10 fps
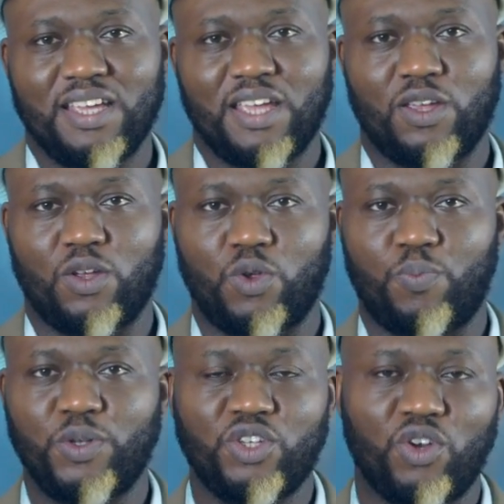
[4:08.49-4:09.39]
you
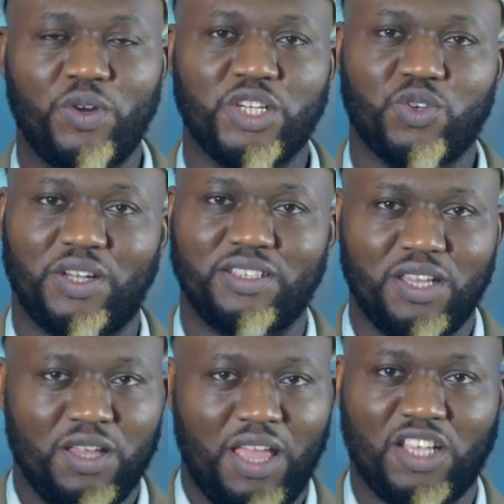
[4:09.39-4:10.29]
put in your restaurants
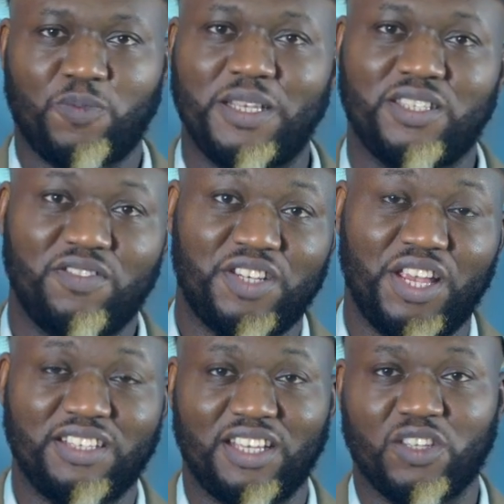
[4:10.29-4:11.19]
expensive
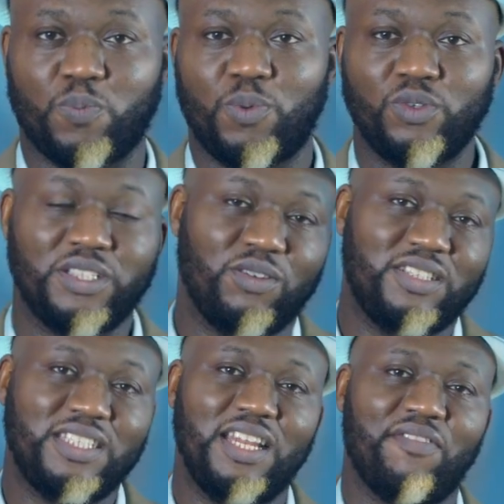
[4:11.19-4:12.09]
chairs and spoons, they will
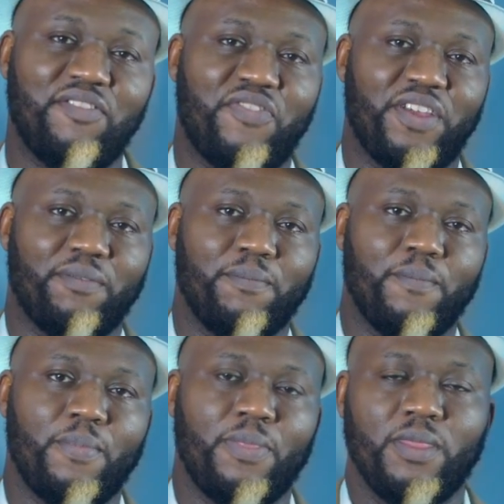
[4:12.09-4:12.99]
steal everything.
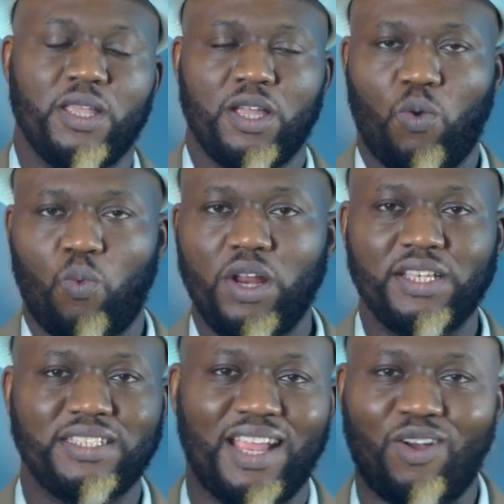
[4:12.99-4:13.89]
What
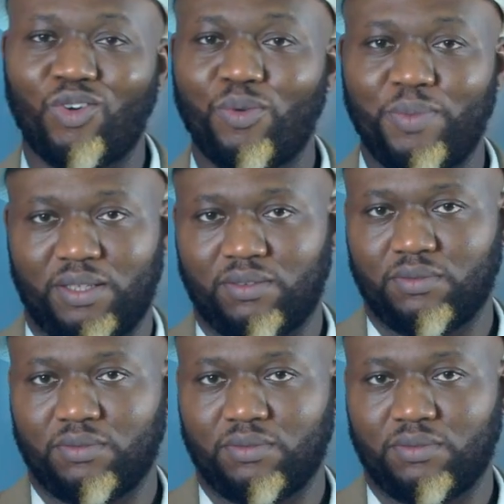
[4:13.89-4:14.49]
is the economy